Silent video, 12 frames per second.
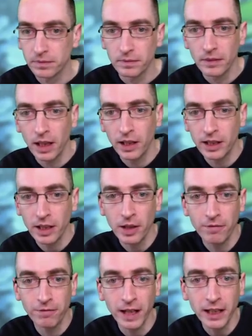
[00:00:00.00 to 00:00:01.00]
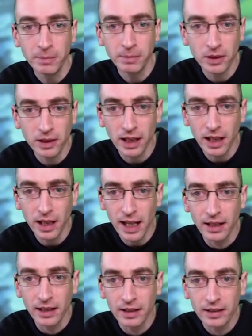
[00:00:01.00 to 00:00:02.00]
Oh, you don't have Facebook? Ah,
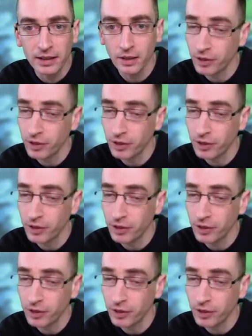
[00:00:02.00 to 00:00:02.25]
not for